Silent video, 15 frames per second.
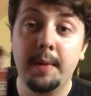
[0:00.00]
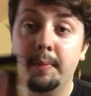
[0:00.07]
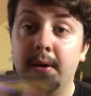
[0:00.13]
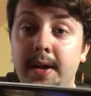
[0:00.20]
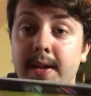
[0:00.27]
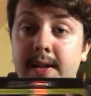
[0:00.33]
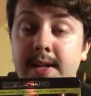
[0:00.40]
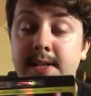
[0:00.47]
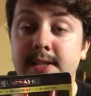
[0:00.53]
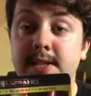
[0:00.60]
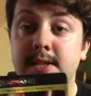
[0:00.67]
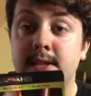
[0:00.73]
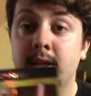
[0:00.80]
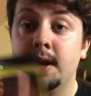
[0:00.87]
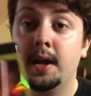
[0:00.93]
But
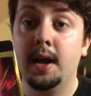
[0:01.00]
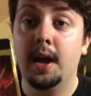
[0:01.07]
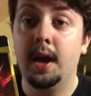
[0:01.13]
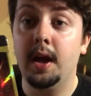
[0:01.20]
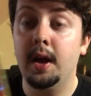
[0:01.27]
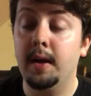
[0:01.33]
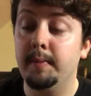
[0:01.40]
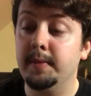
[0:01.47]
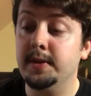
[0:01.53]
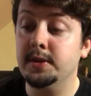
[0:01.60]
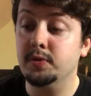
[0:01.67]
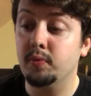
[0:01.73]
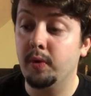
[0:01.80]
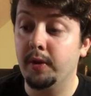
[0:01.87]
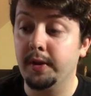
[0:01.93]
this
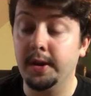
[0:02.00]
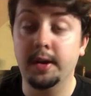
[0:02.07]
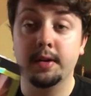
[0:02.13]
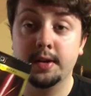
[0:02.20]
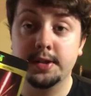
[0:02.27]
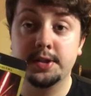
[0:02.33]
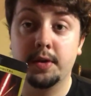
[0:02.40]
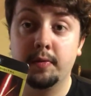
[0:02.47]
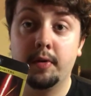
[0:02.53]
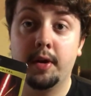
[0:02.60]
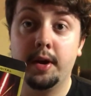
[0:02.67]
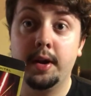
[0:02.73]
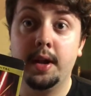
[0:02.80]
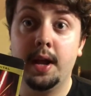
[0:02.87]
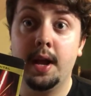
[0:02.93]
is really good in its own
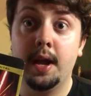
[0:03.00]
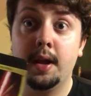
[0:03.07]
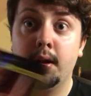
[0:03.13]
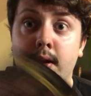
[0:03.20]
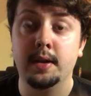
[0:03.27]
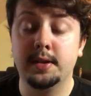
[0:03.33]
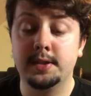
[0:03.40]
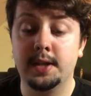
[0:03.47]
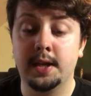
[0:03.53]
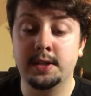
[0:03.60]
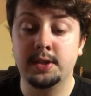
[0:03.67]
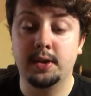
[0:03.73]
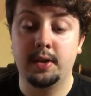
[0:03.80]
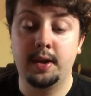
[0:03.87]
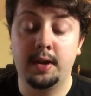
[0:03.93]
right, and it's
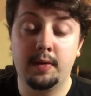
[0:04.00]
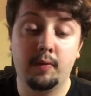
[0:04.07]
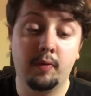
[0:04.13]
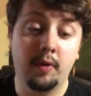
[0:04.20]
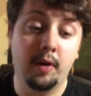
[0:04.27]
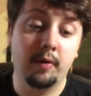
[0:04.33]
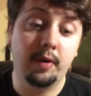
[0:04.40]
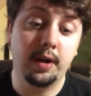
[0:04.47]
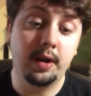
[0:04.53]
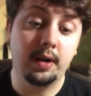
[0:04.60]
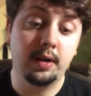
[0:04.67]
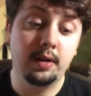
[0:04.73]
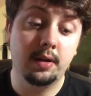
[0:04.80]
actually very